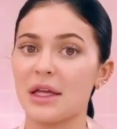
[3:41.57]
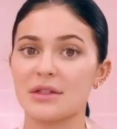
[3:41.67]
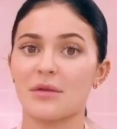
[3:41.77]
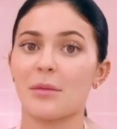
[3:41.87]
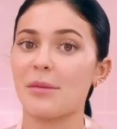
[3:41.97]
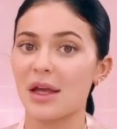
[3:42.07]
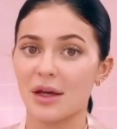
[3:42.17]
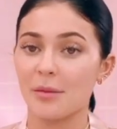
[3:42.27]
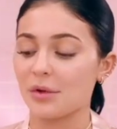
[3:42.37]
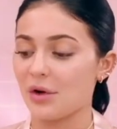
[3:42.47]
base for my
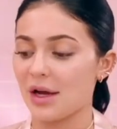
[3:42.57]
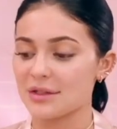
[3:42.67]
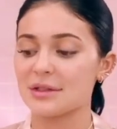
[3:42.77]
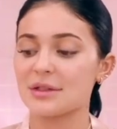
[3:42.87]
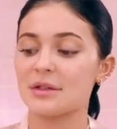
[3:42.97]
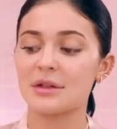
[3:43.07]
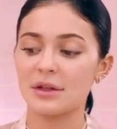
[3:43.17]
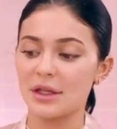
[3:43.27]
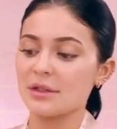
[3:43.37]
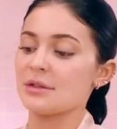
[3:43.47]
makeup, you guys.
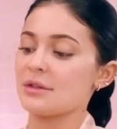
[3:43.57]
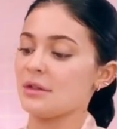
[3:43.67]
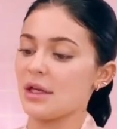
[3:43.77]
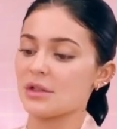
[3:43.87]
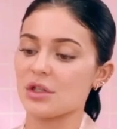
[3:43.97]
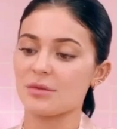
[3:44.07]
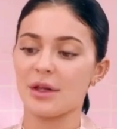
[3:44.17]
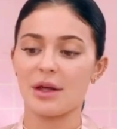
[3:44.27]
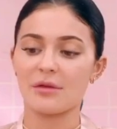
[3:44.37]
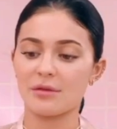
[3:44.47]
This has changed my
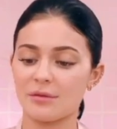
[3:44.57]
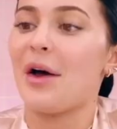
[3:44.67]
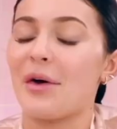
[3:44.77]
life.